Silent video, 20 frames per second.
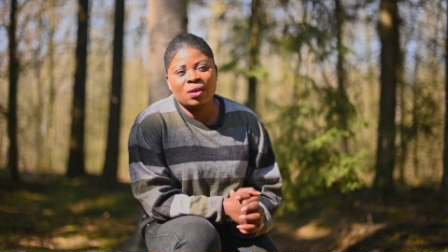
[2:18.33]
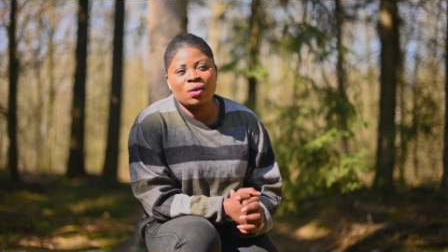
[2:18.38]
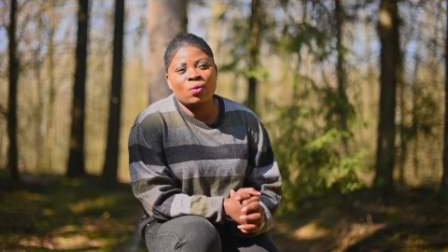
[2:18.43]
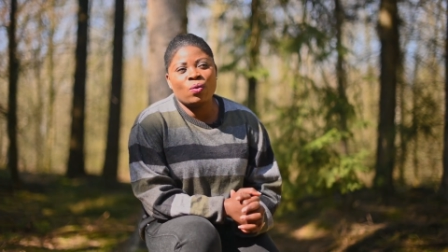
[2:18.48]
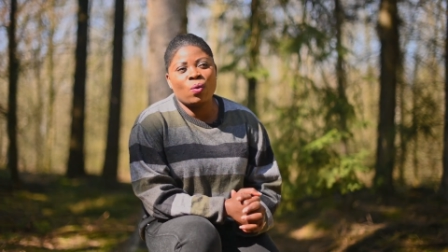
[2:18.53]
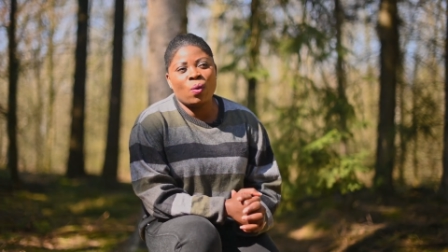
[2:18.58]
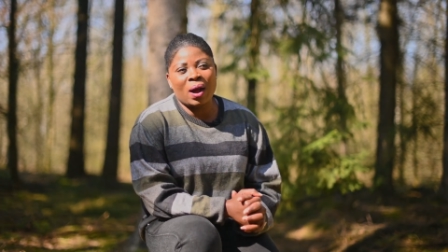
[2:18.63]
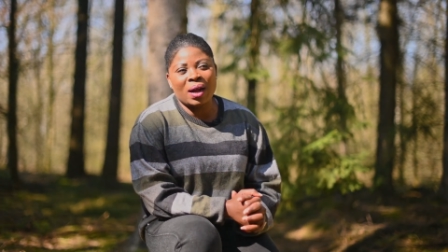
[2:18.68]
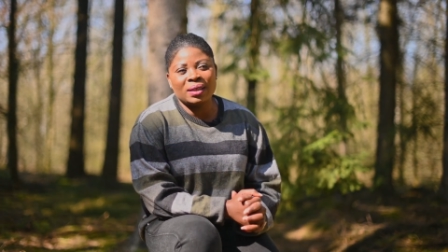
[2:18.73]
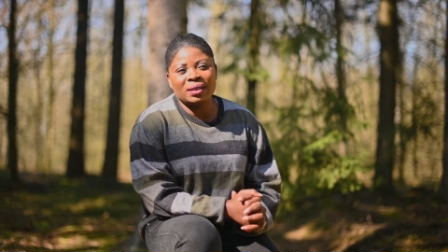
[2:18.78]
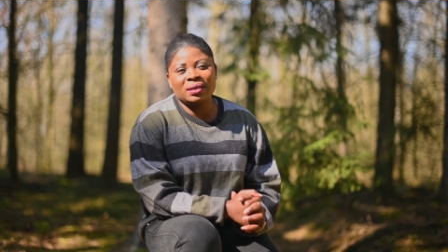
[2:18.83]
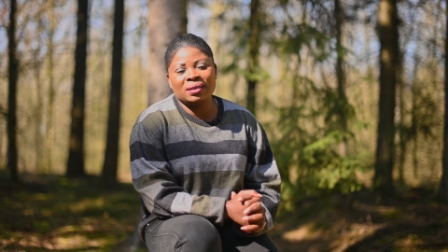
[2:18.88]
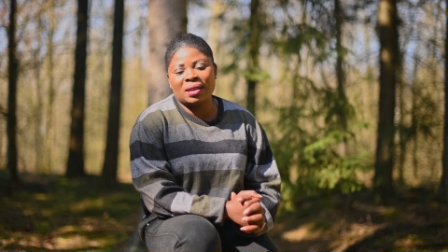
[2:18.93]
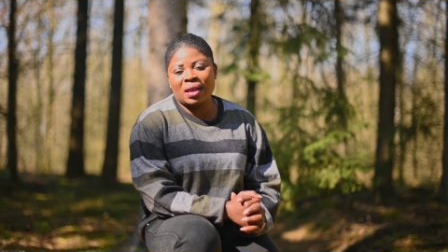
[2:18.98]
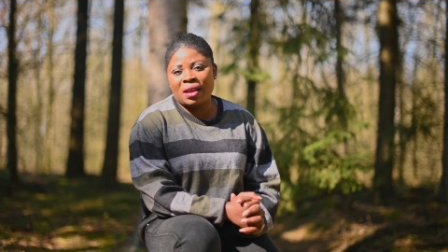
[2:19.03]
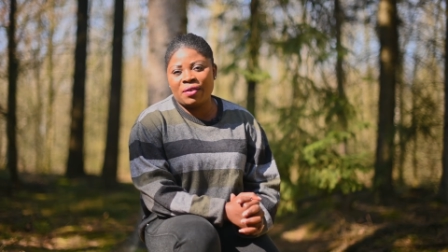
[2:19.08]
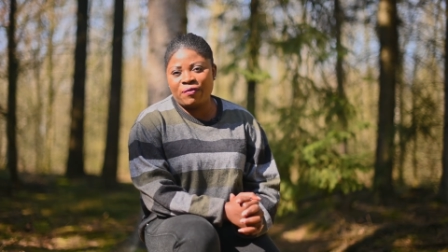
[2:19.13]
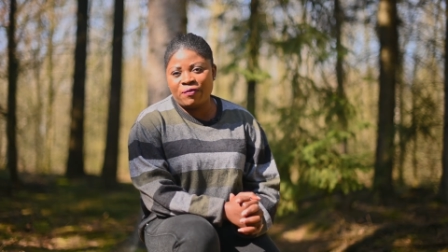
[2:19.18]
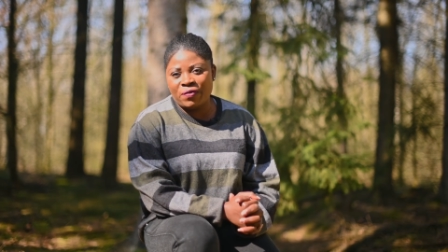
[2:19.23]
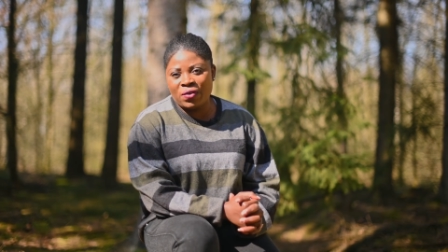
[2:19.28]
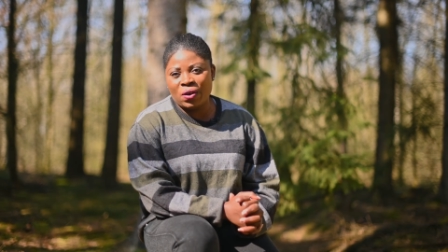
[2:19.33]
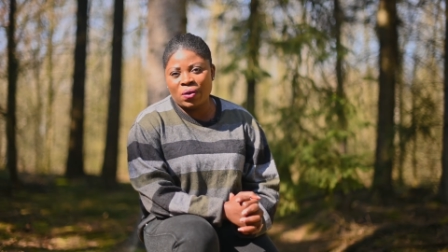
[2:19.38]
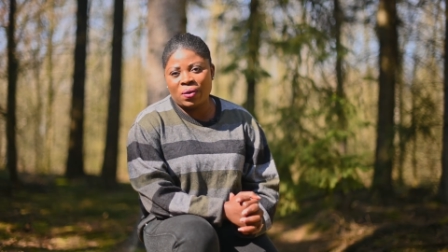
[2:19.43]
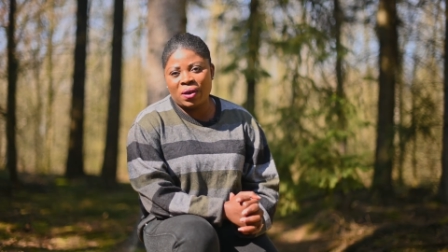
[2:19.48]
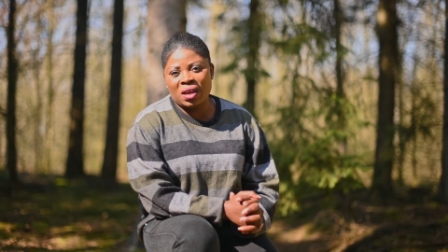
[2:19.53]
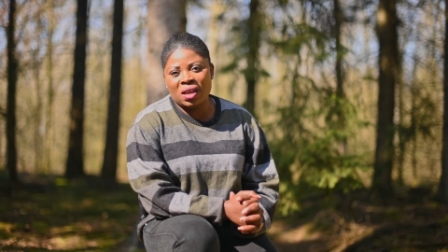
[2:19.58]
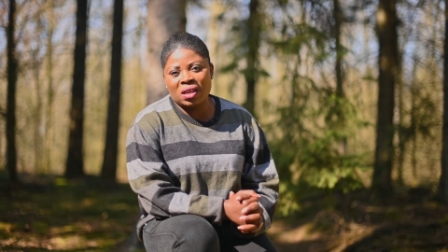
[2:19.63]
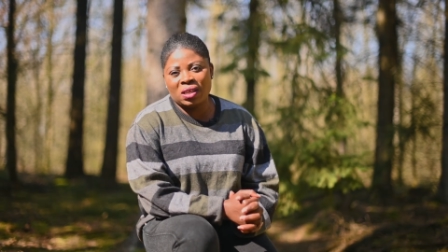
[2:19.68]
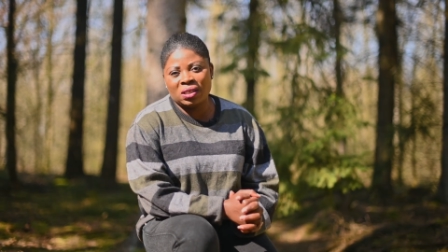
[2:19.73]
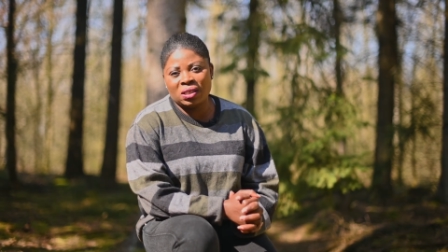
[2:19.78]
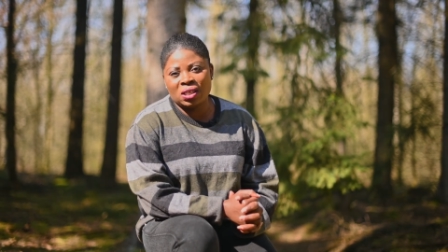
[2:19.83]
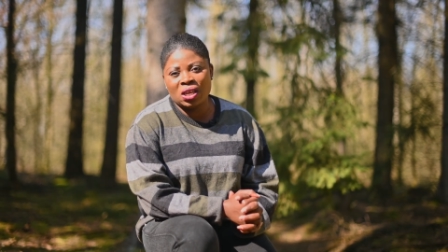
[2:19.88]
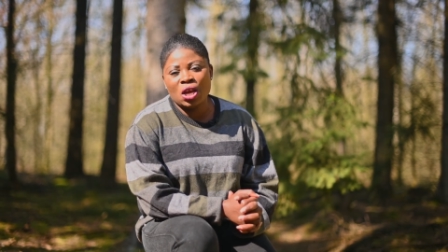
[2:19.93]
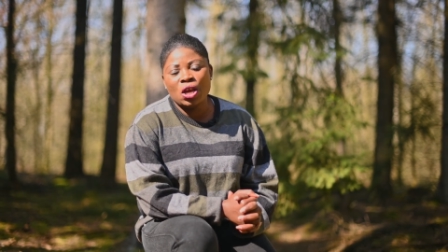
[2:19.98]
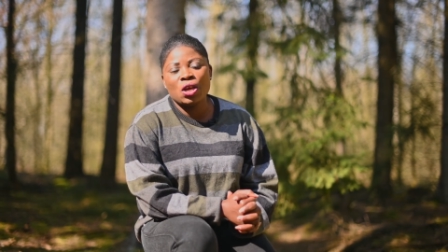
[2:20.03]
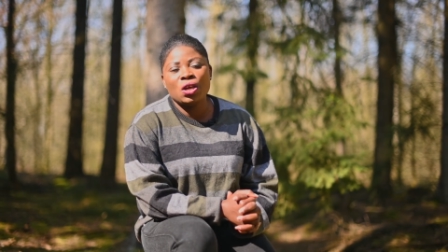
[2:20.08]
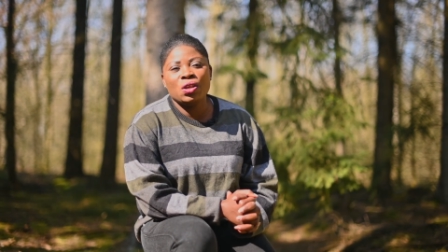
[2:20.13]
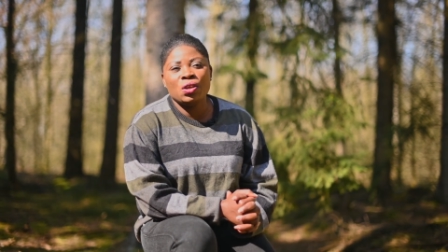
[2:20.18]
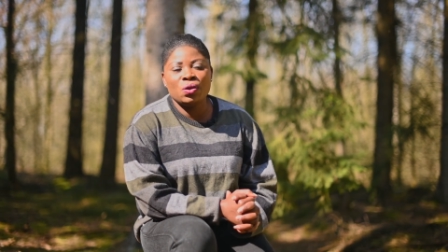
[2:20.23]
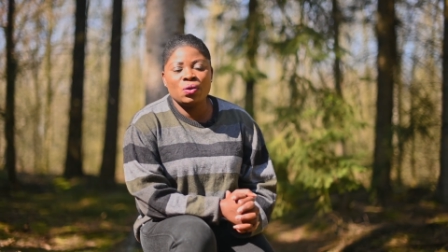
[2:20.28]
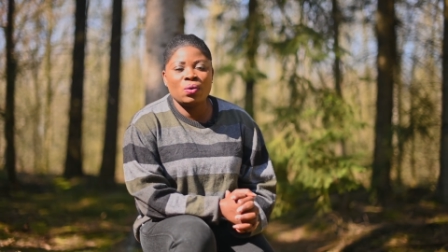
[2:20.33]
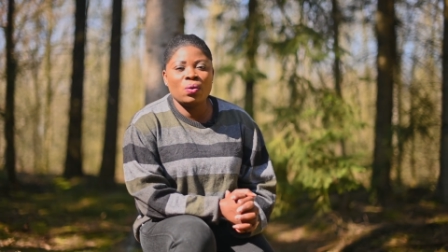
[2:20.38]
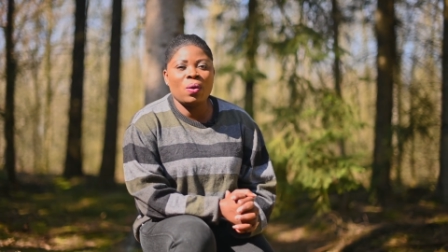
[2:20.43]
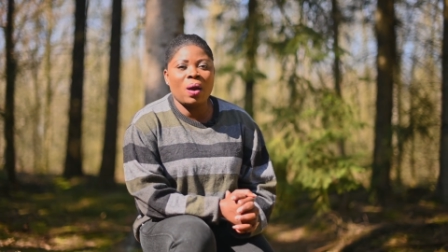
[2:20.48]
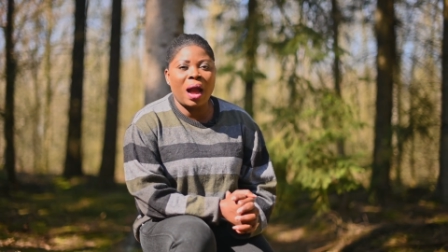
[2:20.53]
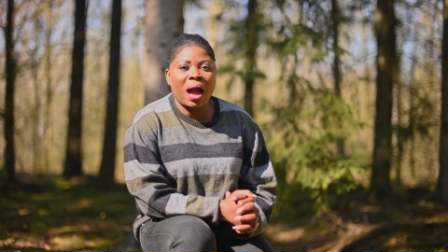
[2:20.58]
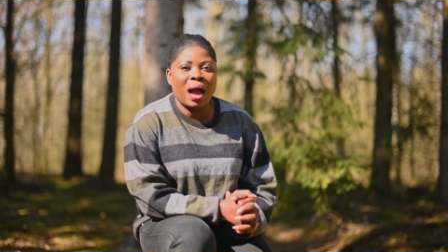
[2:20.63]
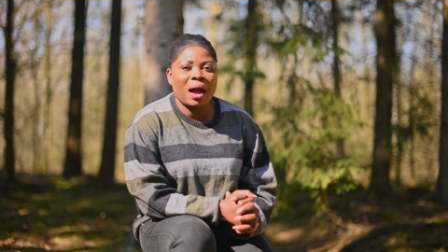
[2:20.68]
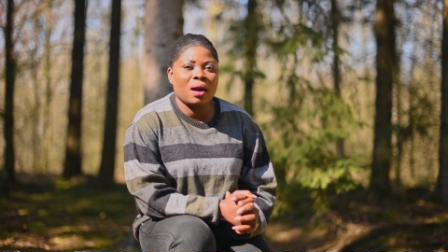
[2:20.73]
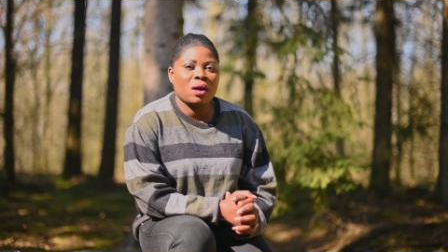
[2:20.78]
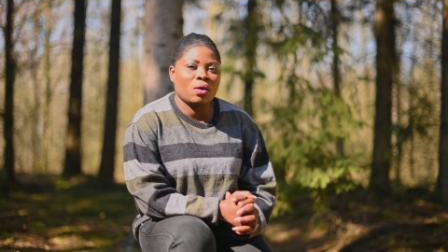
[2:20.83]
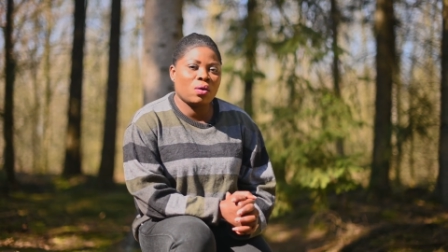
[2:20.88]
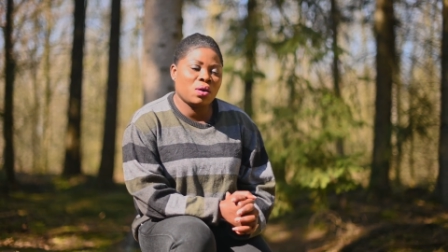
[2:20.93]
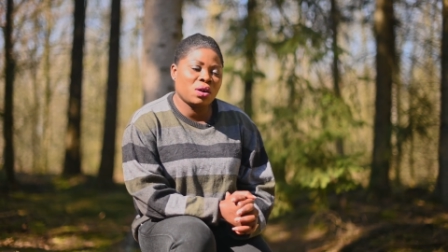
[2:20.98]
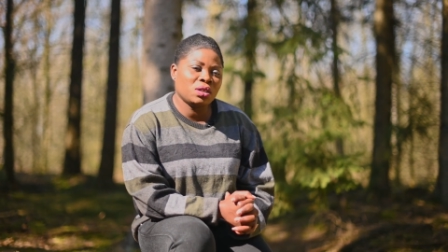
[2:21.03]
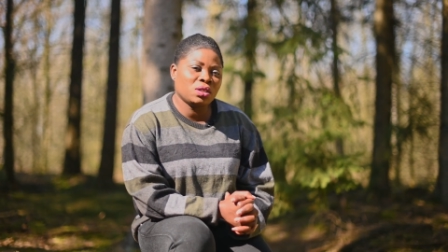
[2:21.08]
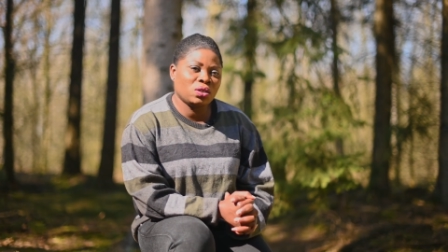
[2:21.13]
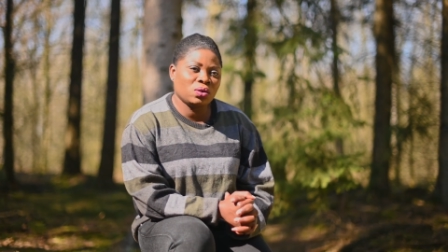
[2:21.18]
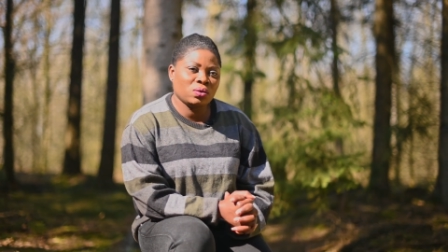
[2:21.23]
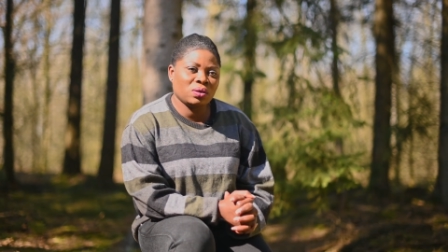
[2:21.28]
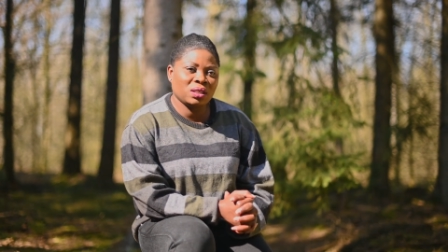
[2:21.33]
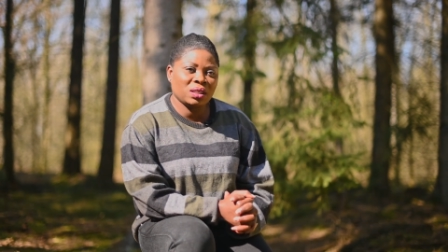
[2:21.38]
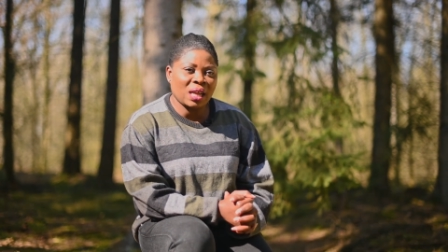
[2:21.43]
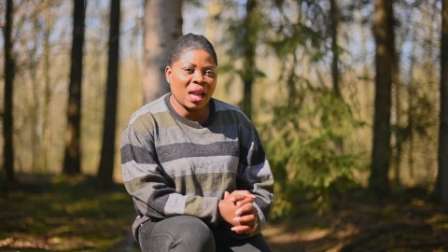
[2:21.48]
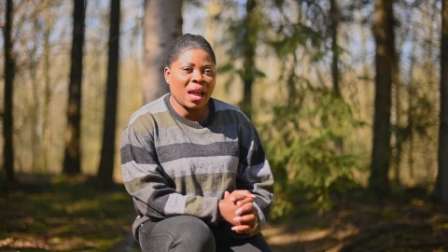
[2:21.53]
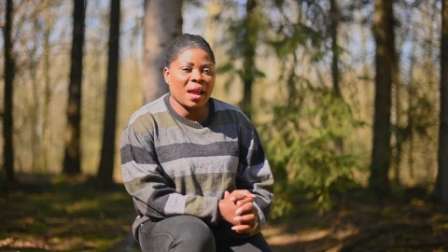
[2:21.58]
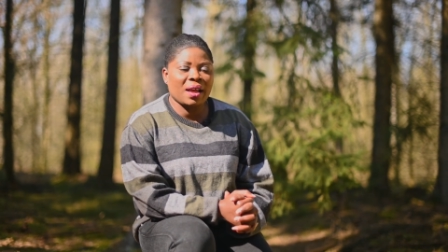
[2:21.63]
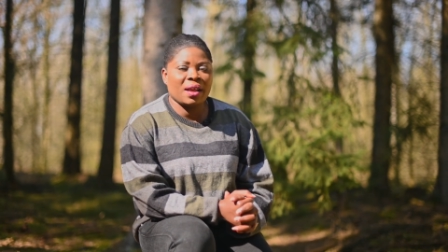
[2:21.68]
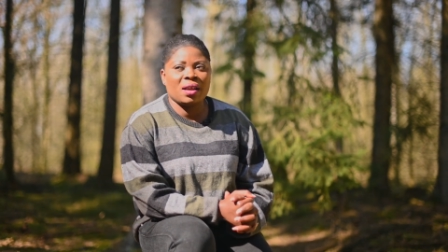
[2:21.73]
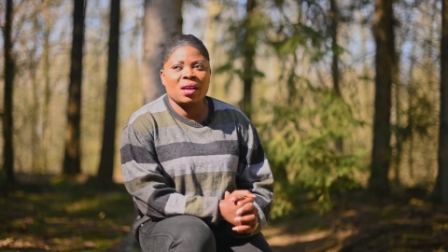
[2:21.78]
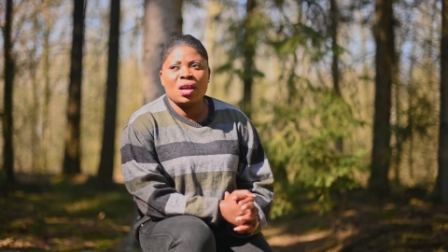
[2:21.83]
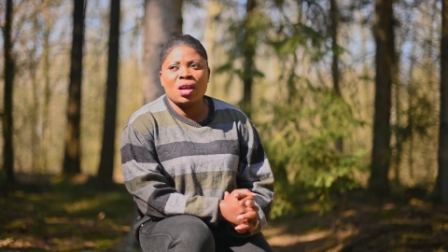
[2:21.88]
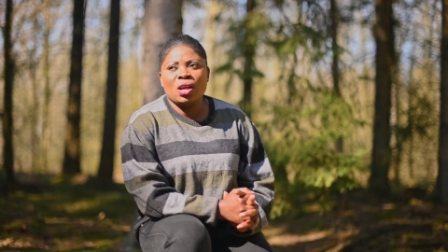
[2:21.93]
what they feel is you are going to stay.